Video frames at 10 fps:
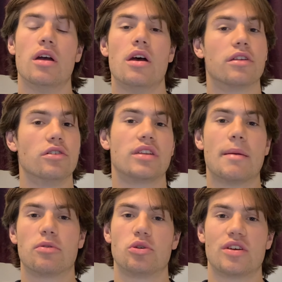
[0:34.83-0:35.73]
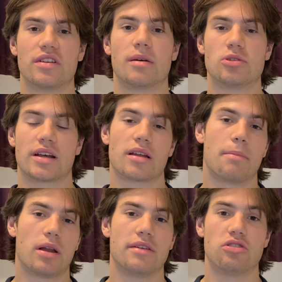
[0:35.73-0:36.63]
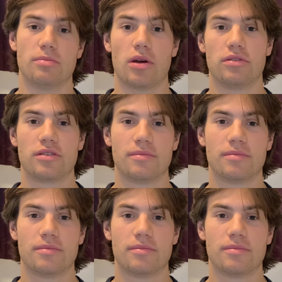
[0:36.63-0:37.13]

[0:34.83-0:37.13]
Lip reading: so skip to whichever subject applies to you most.